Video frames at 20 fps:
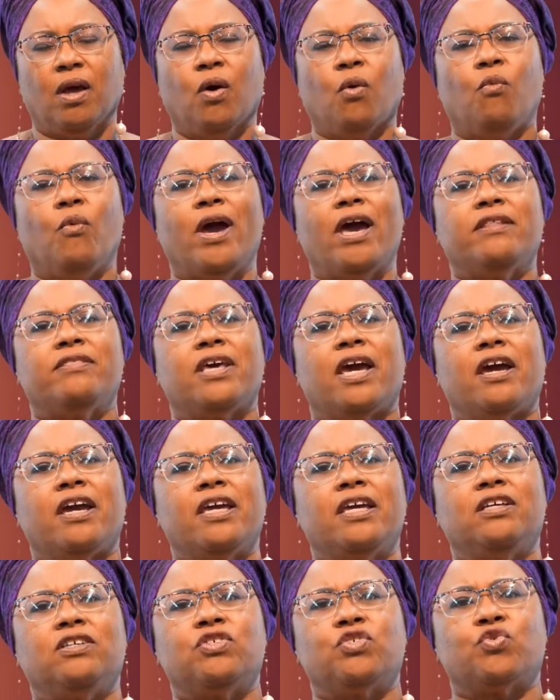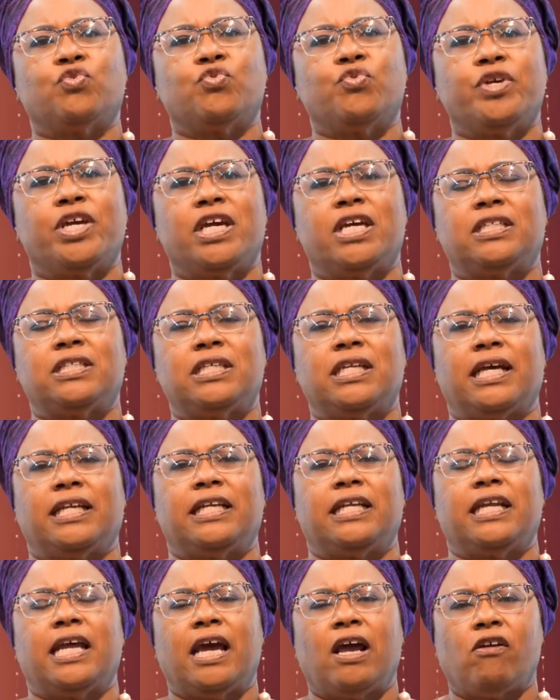where there is created an
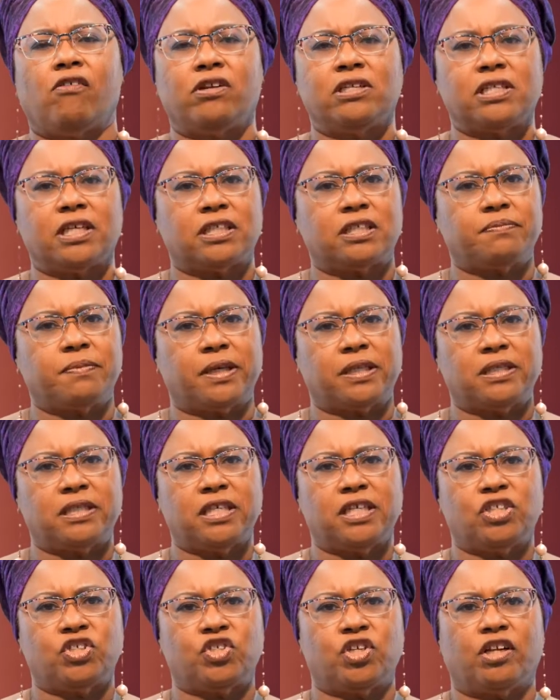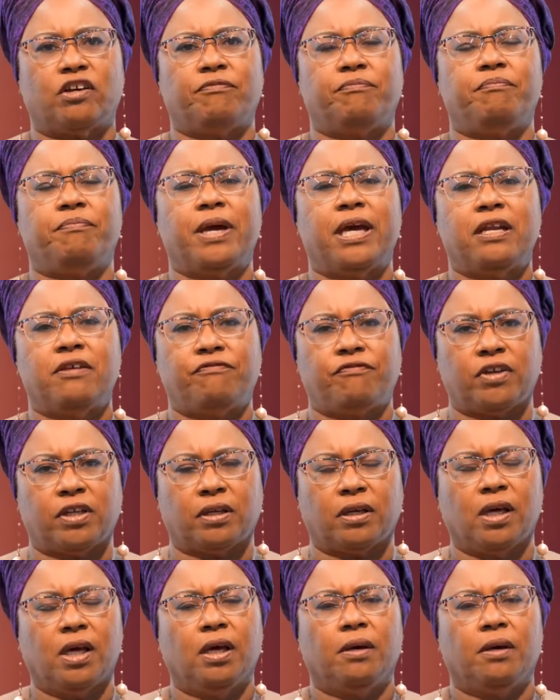inherent expectation of benefit